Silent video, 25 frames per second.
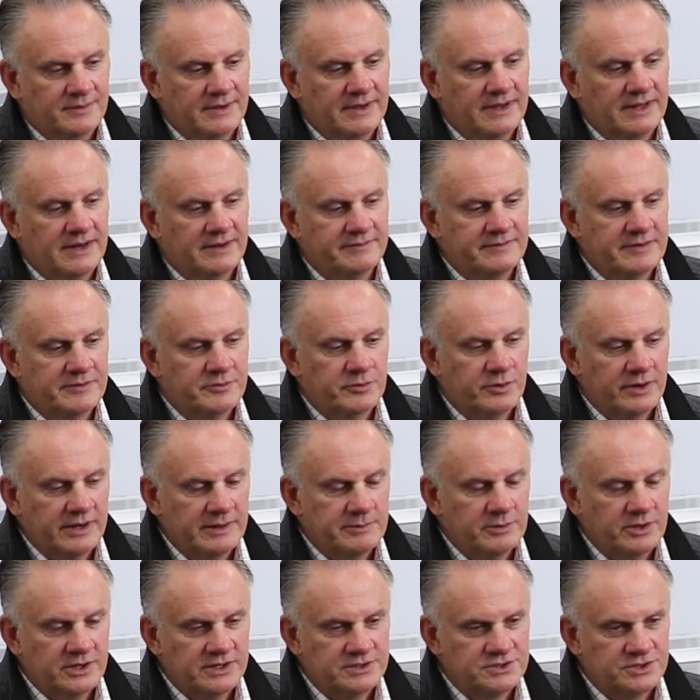Well, I've never
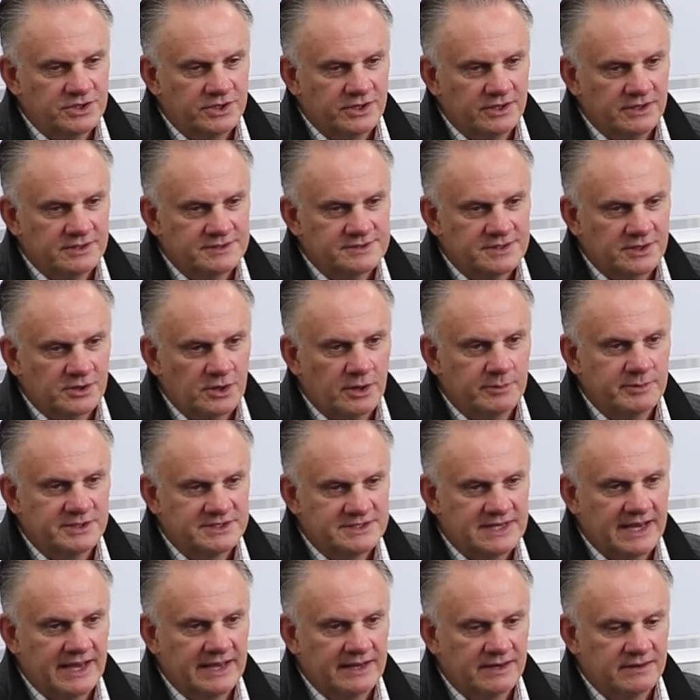really been a journalist, a
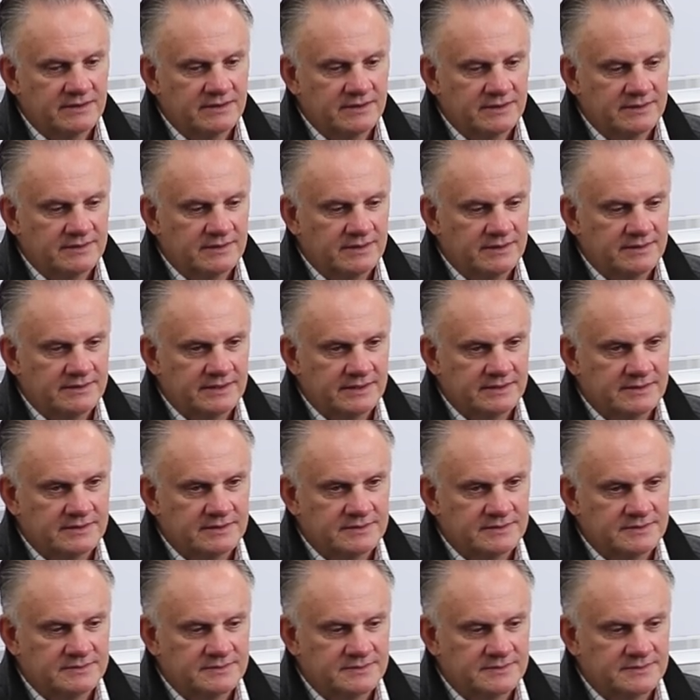commentator. I, I think
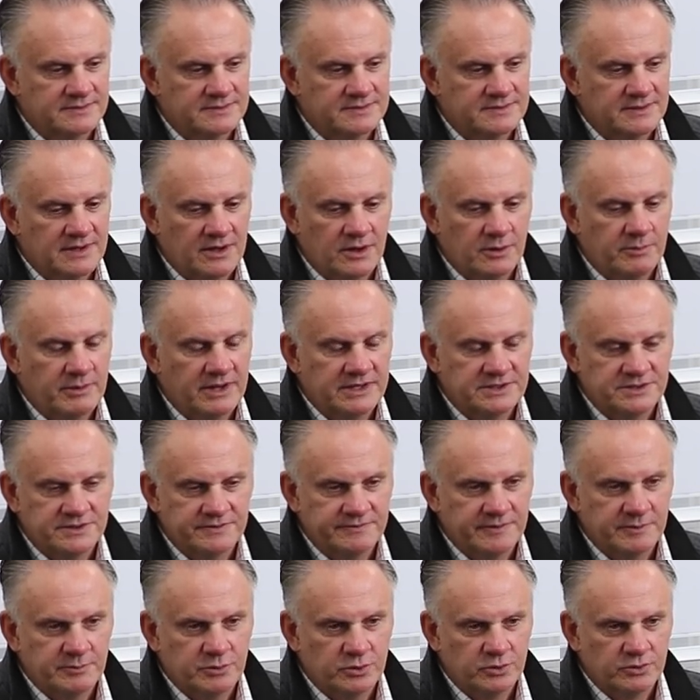there's, there's, a whole bunch
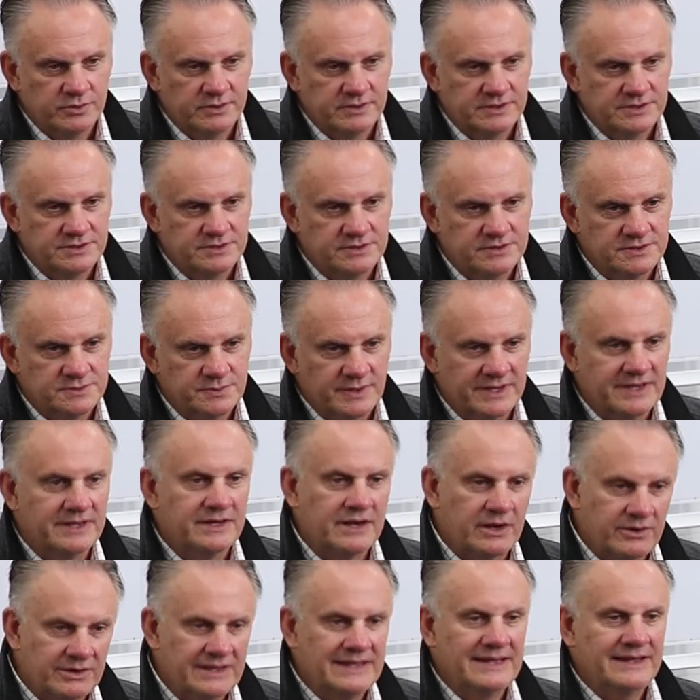of important issues where you
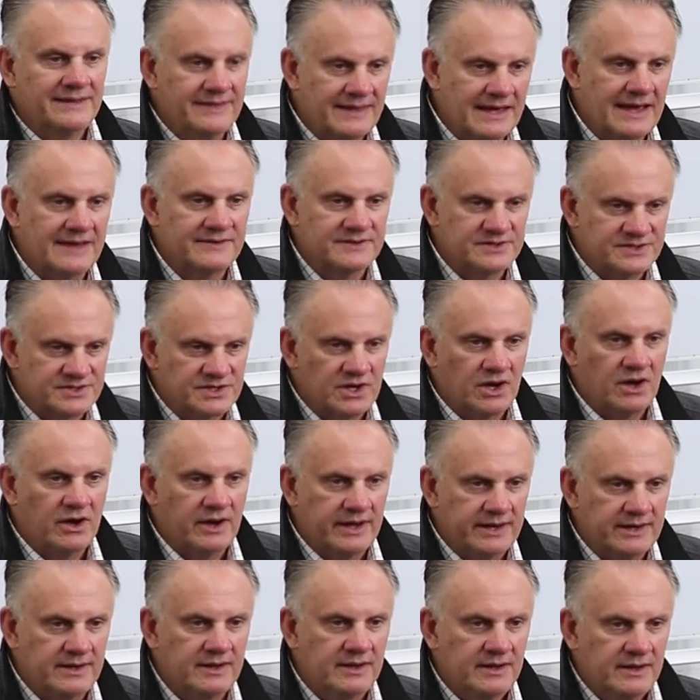don't hear the other
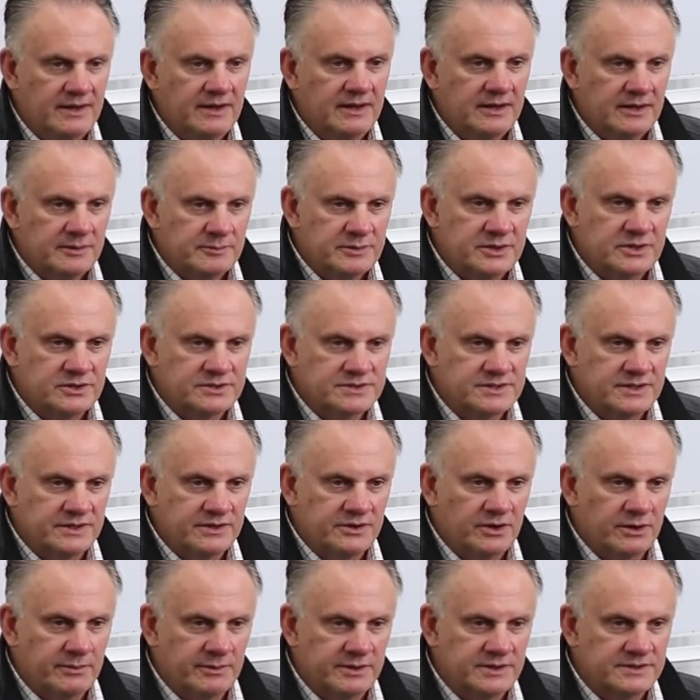side because of
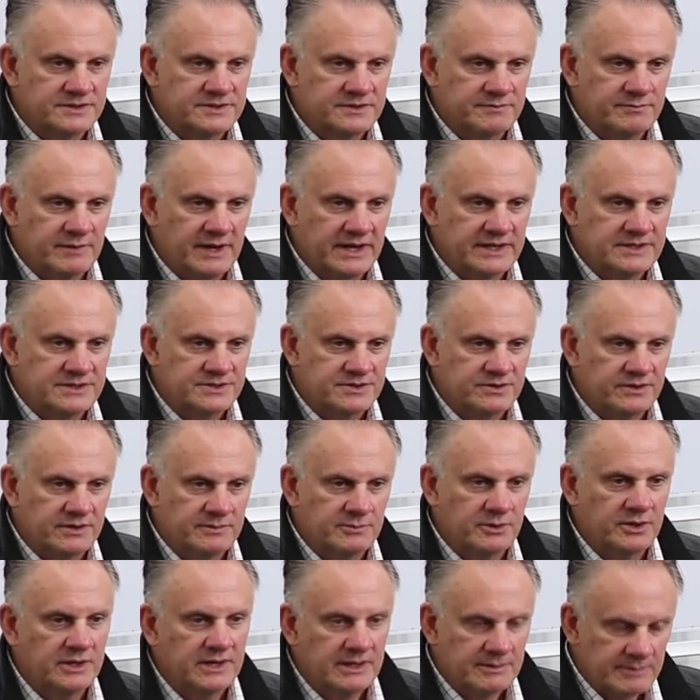the dominance of
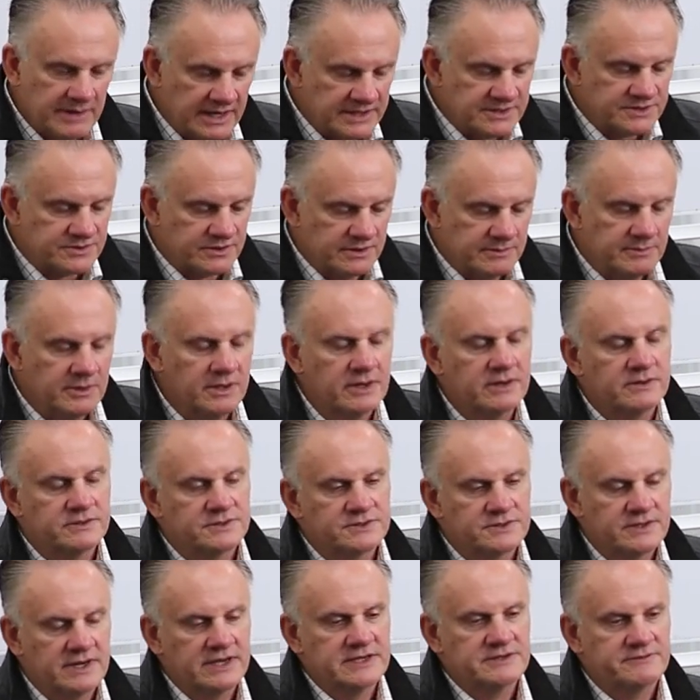mainstream media. Mainstream media in
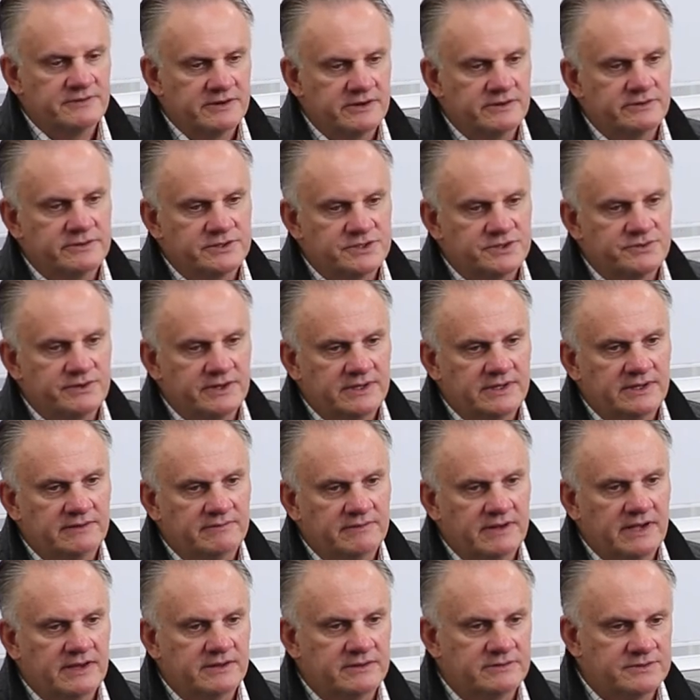Australia is very restrictive
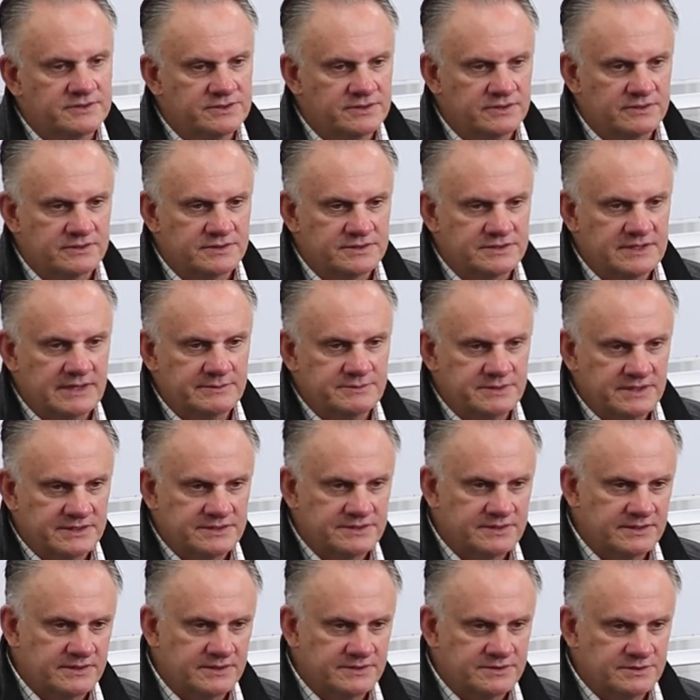now. There are certain
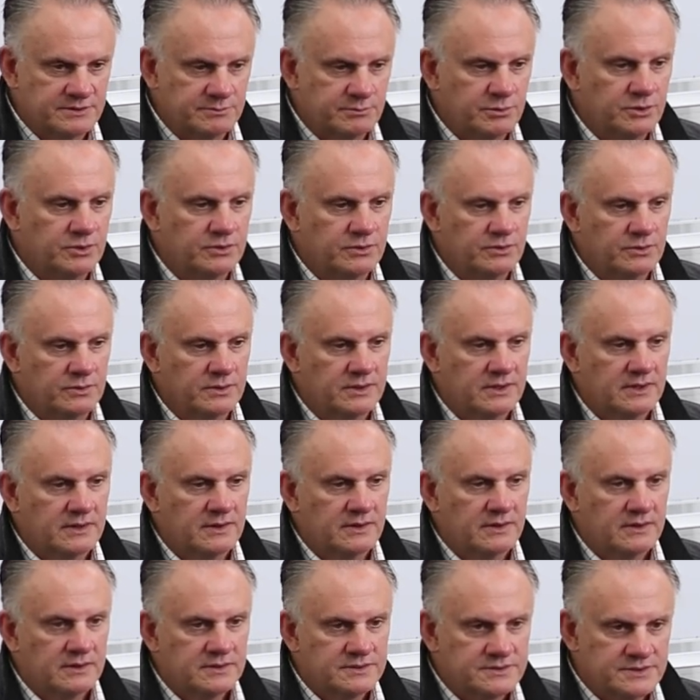subjects that are taboo,
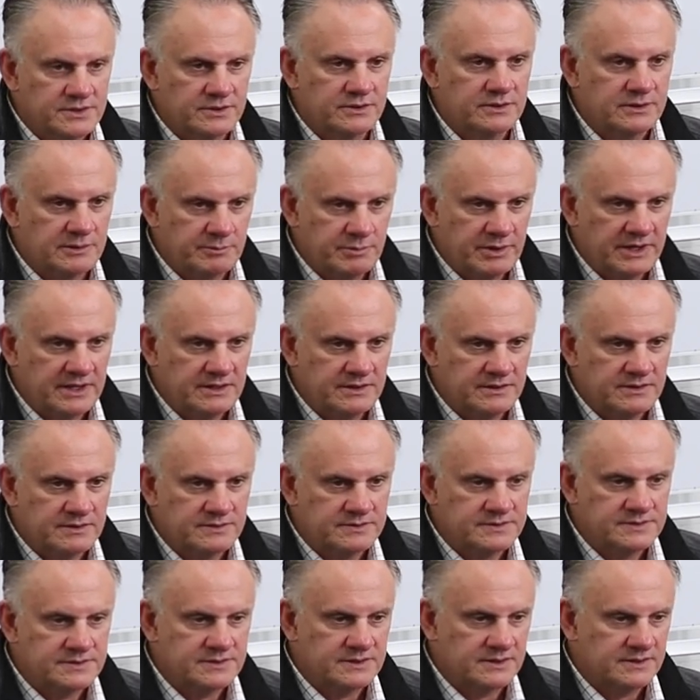certain
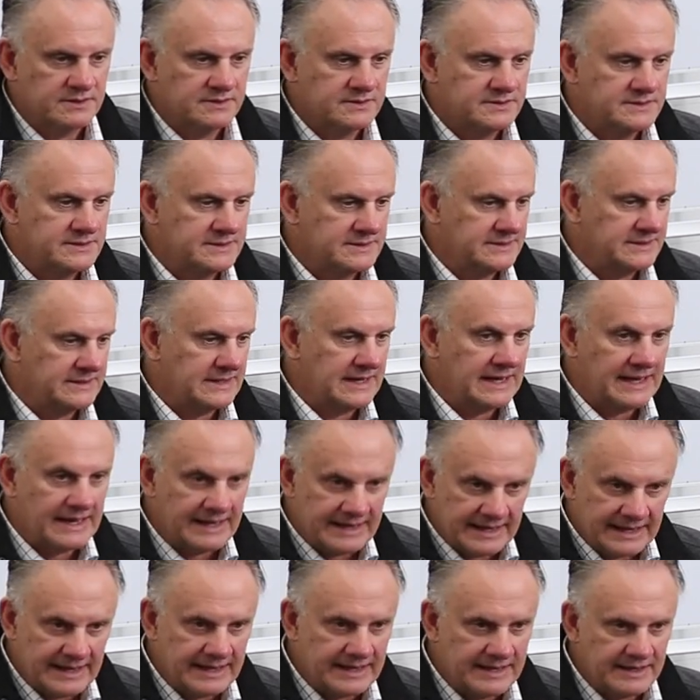opinions that uh,
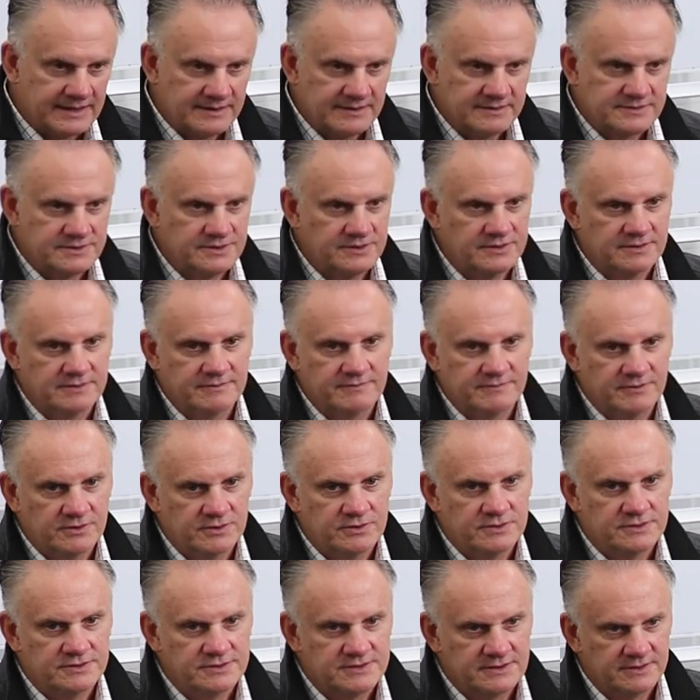aren't aired, certain
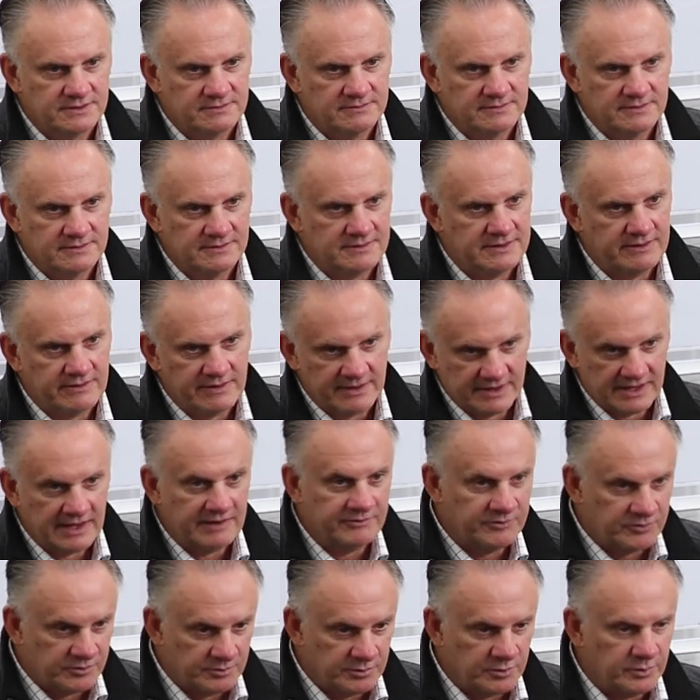views that they're
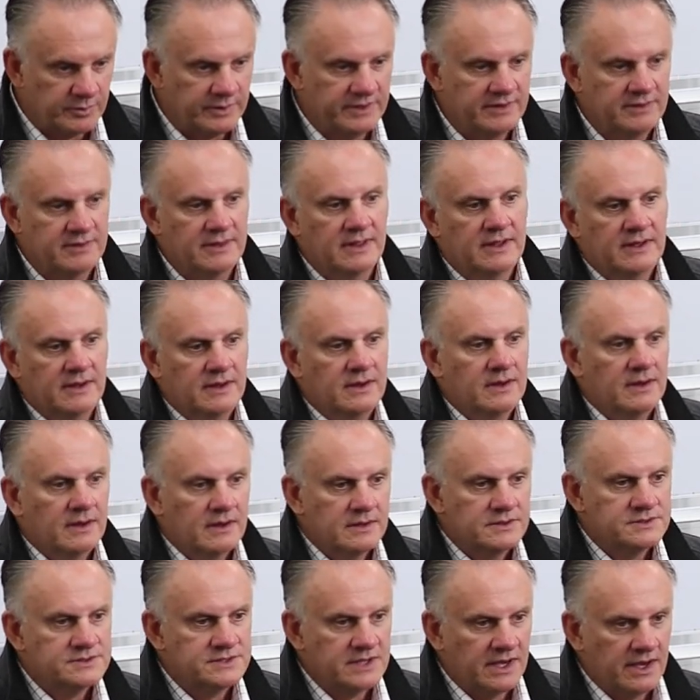uncomfortable with.
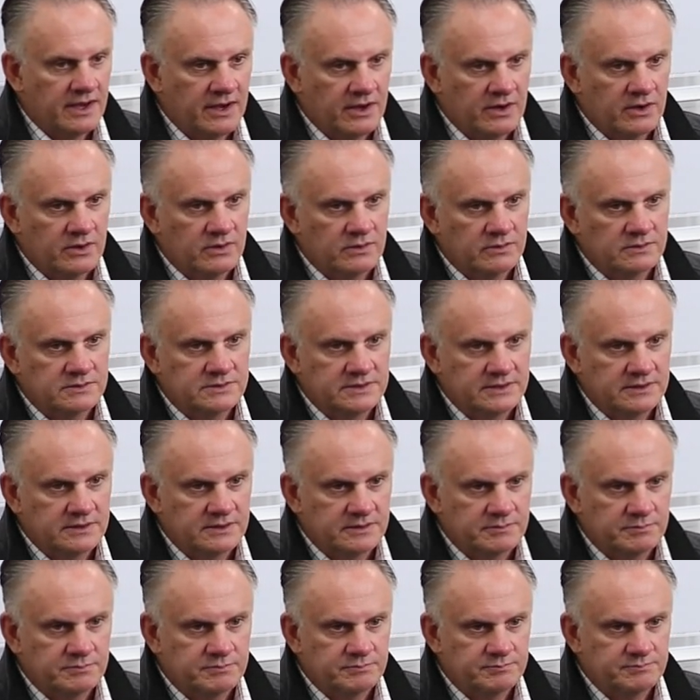So
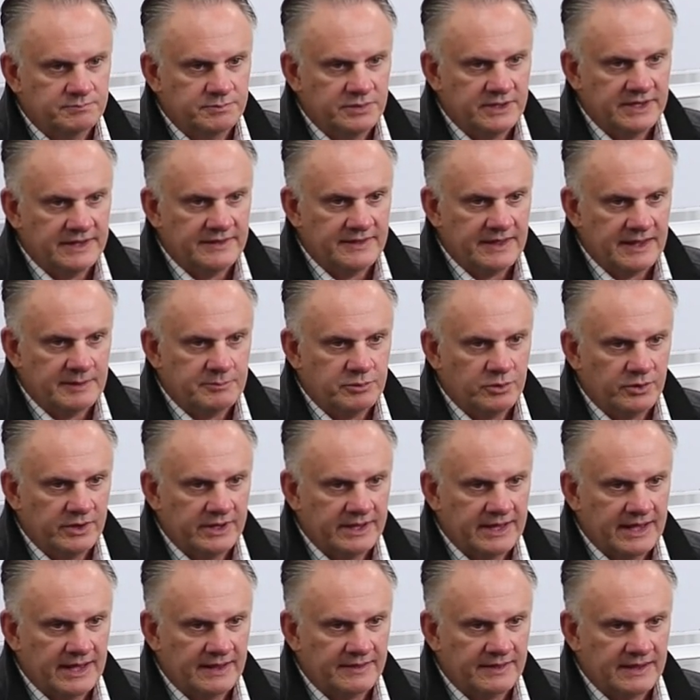to be there
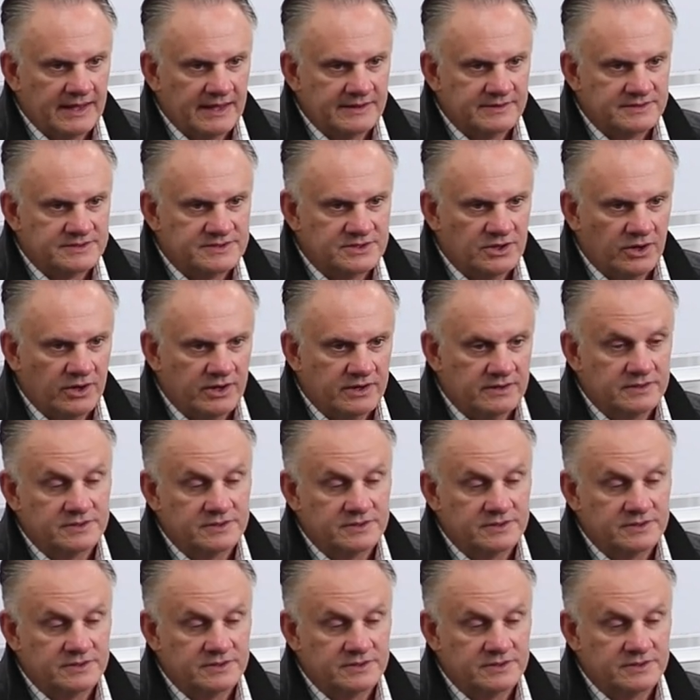putting out the other side